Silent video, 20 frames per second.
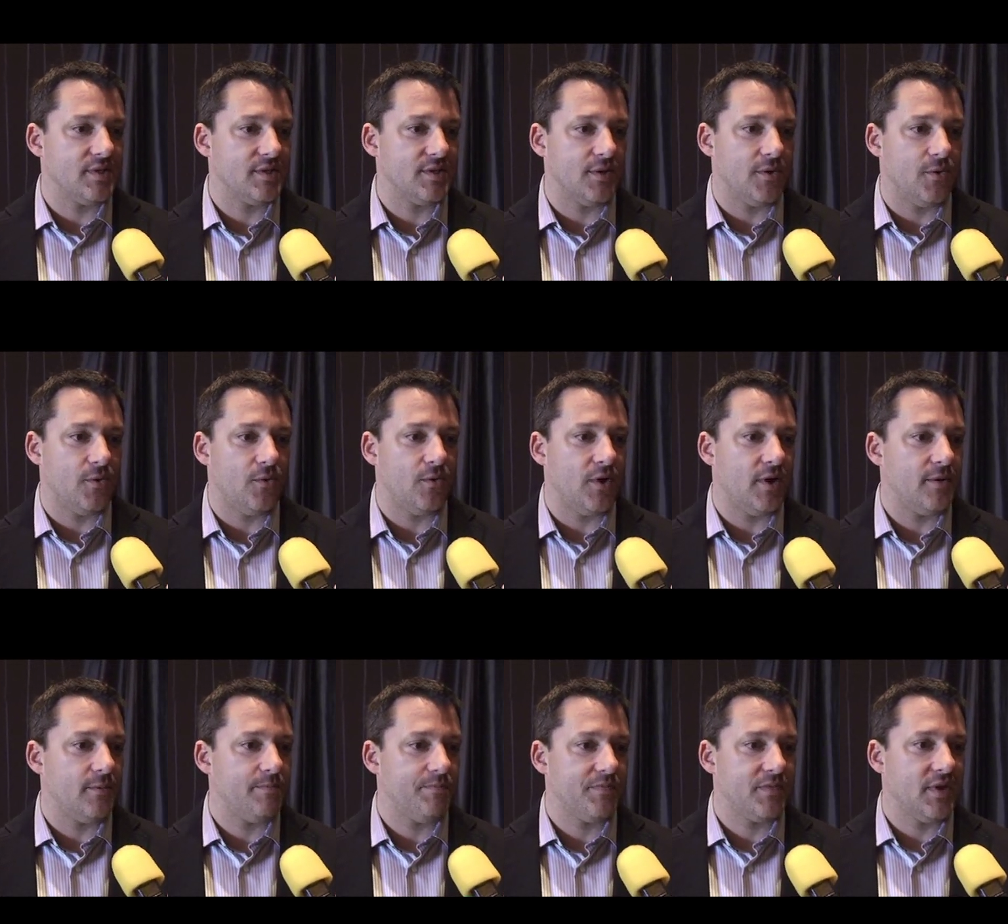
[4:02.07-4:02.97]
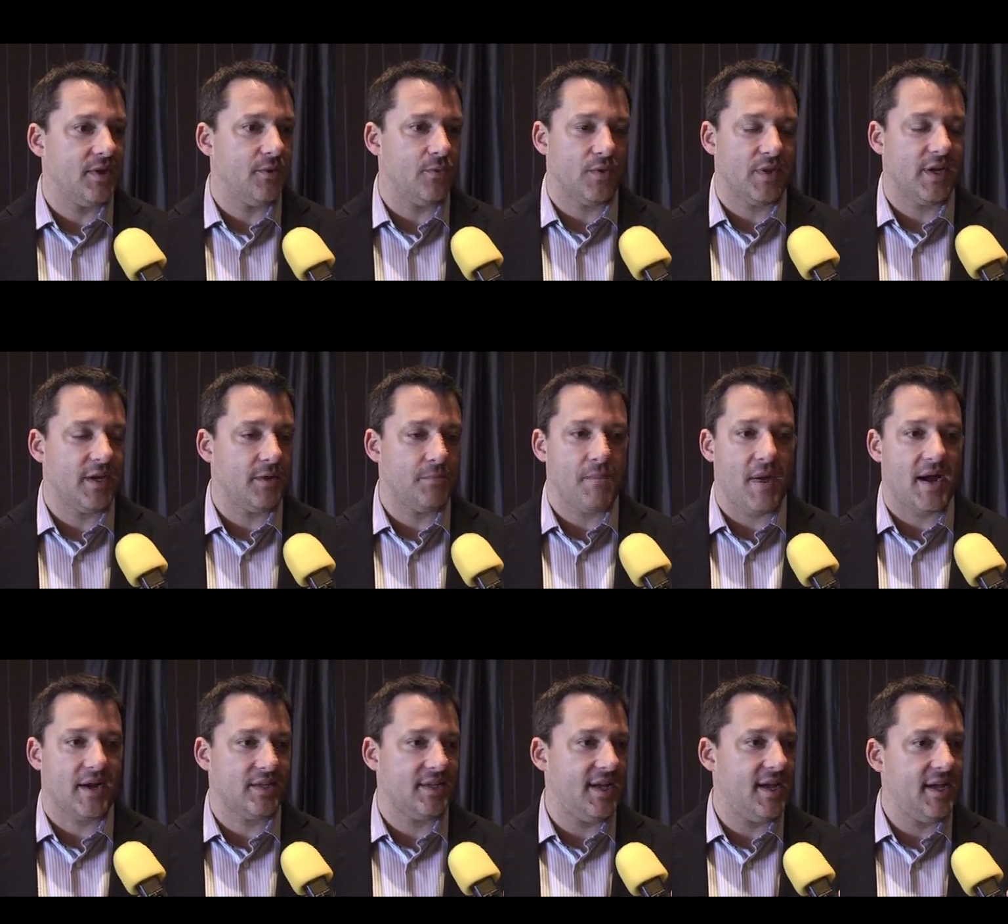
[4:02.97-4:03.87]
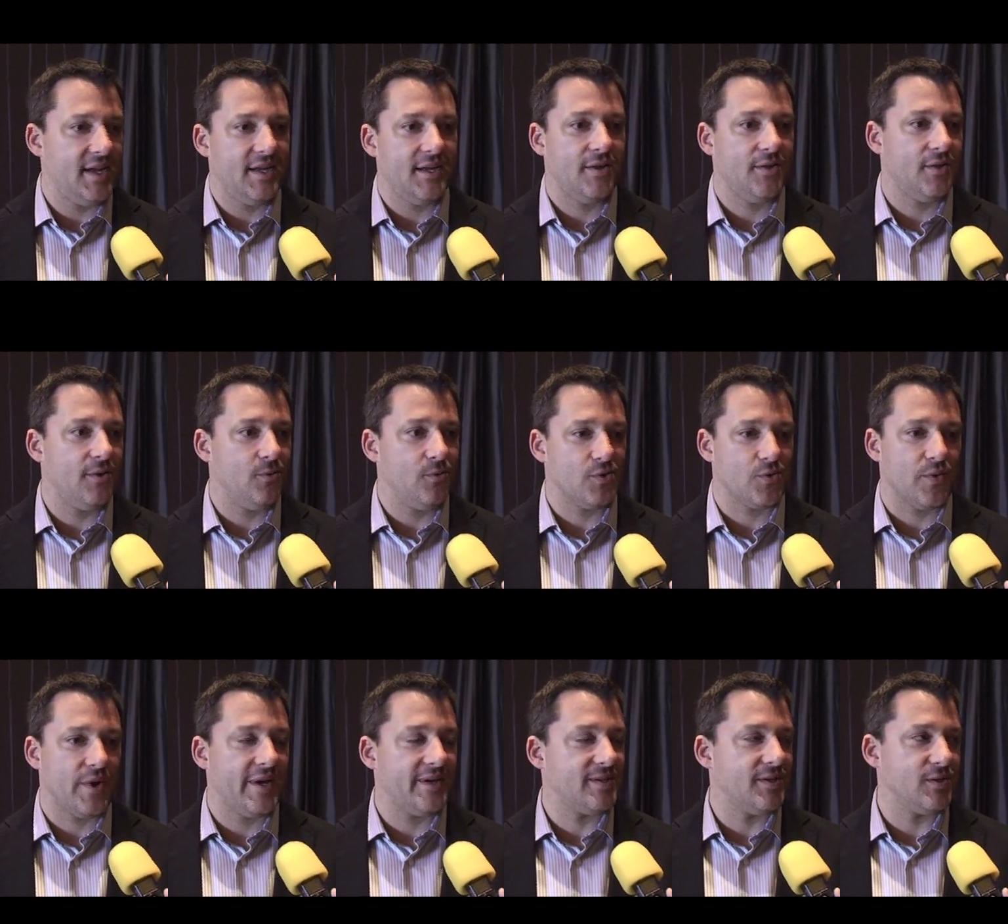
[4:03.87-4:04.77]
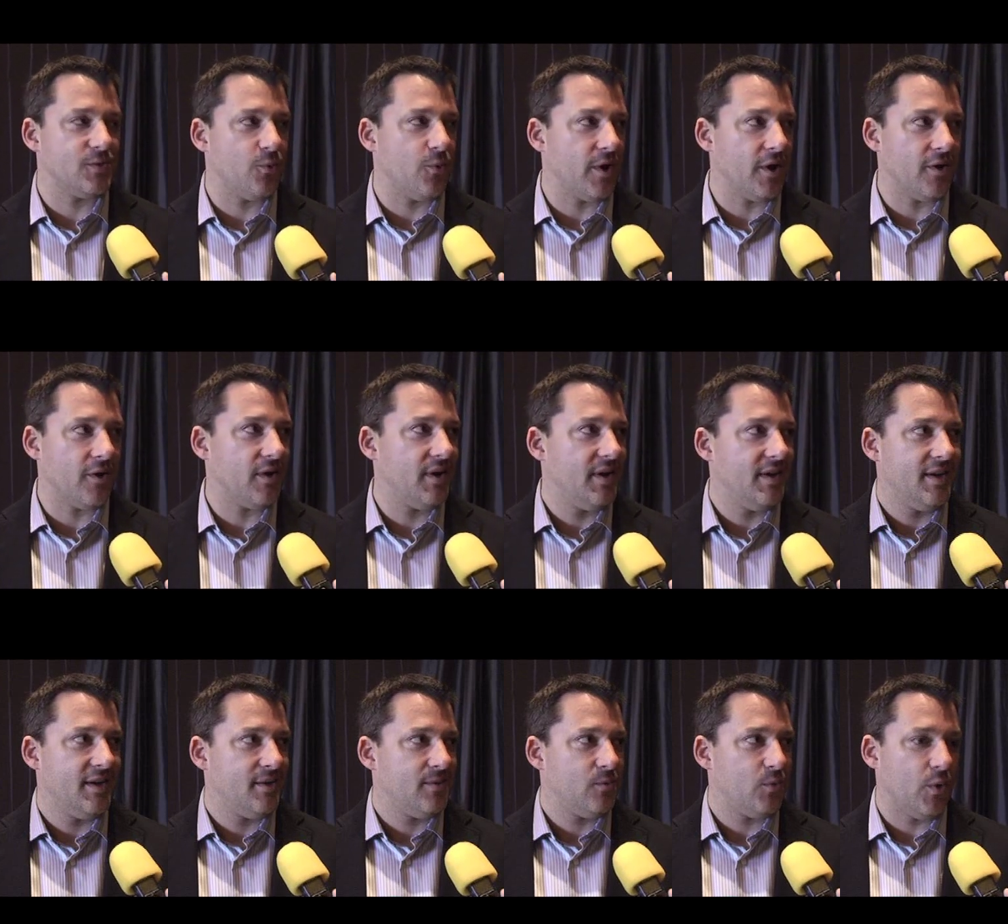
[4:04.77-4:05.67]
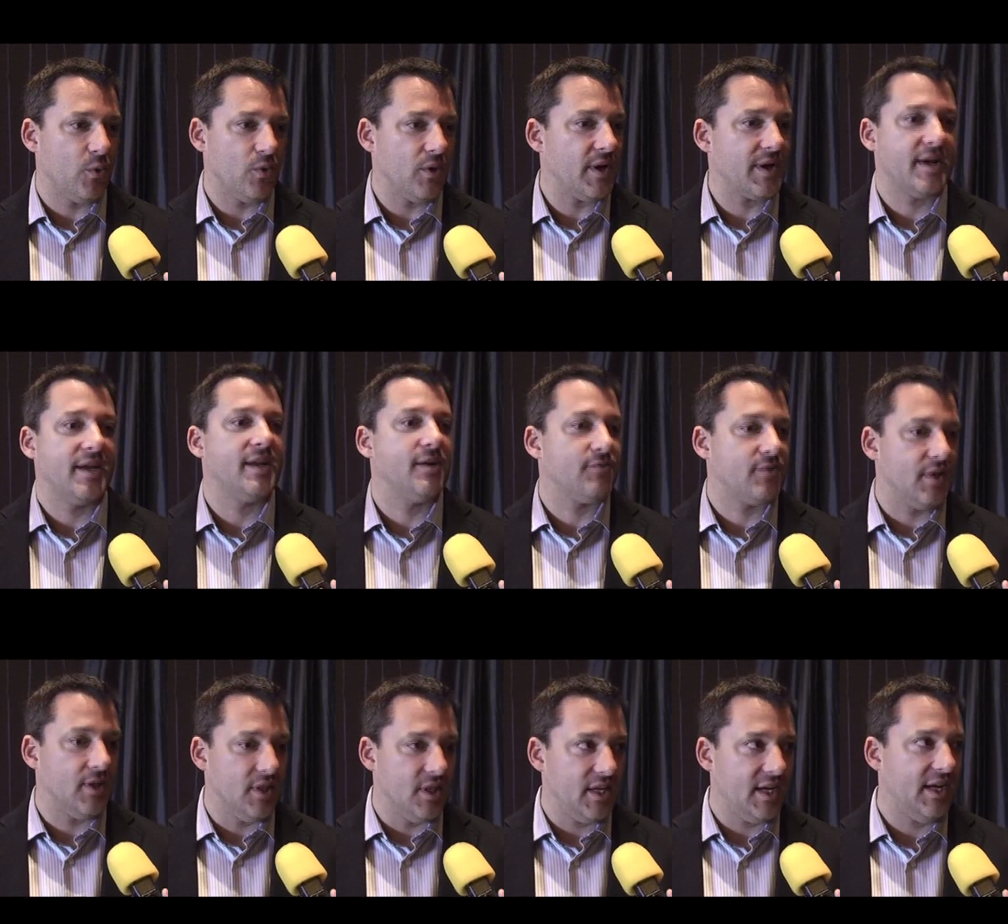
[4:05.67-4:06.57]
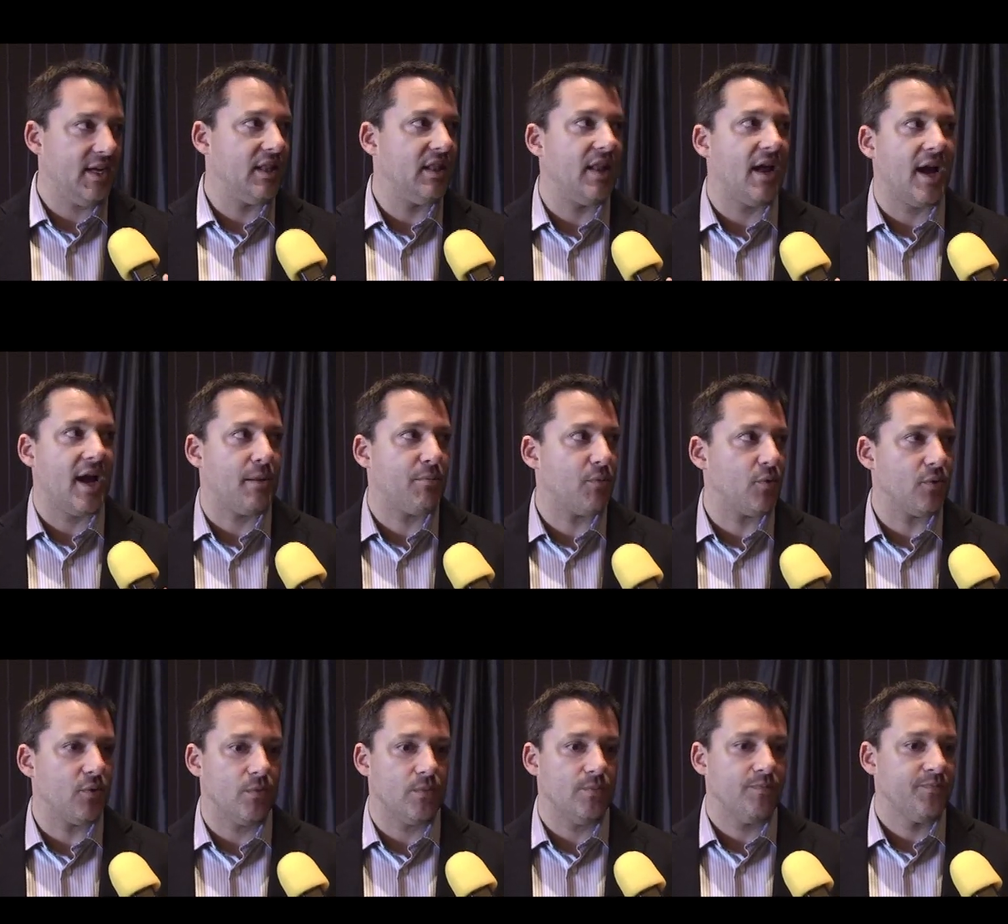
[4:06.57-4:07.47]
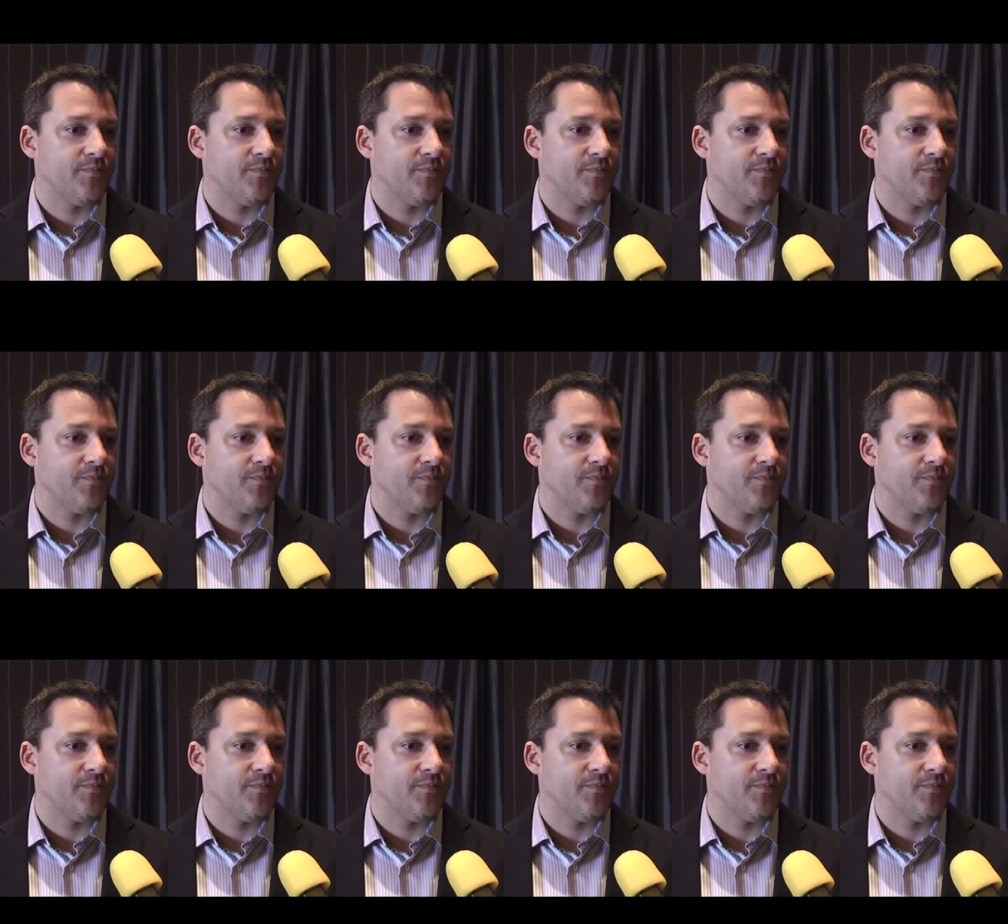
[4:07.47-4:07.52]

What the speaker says: So, thinking back to any of those races where we were lucky enough to lead a lap or